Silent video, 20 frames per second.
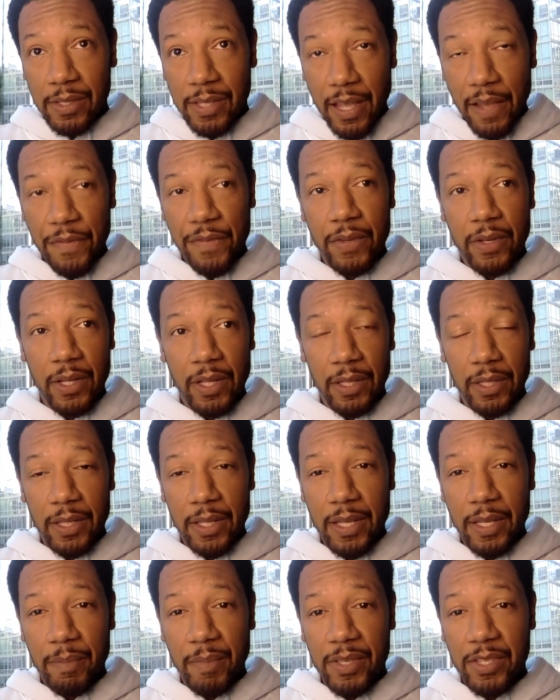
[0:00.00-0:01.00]

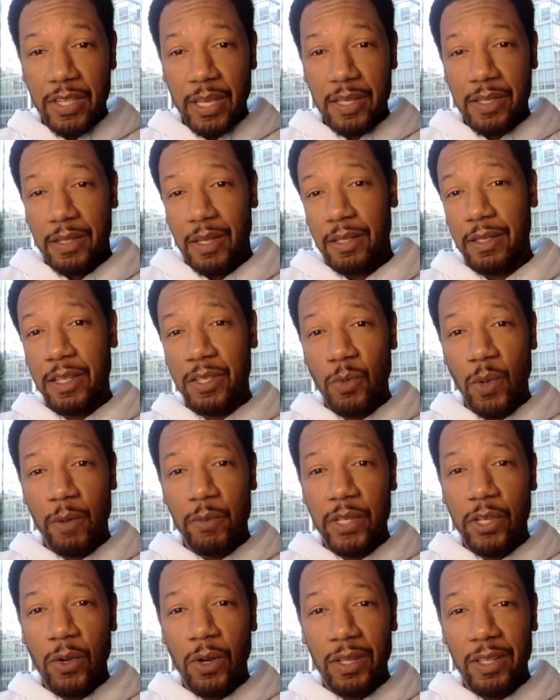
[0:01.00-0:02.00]
definitely majestic. That's why
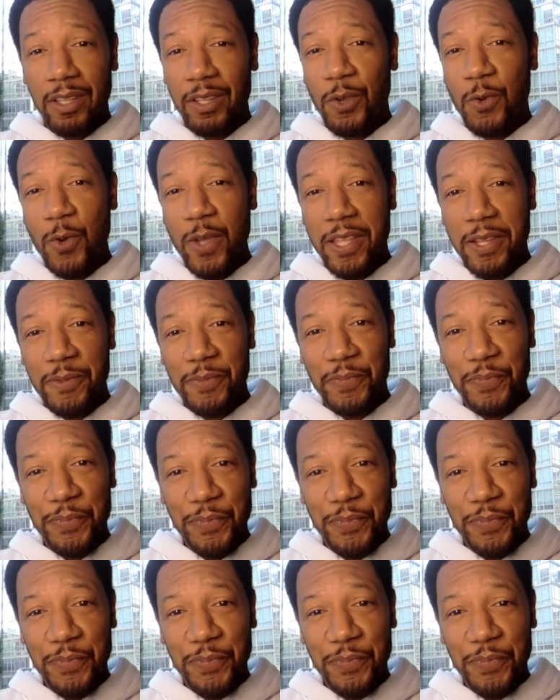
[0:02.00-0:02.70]
we call her the Queen.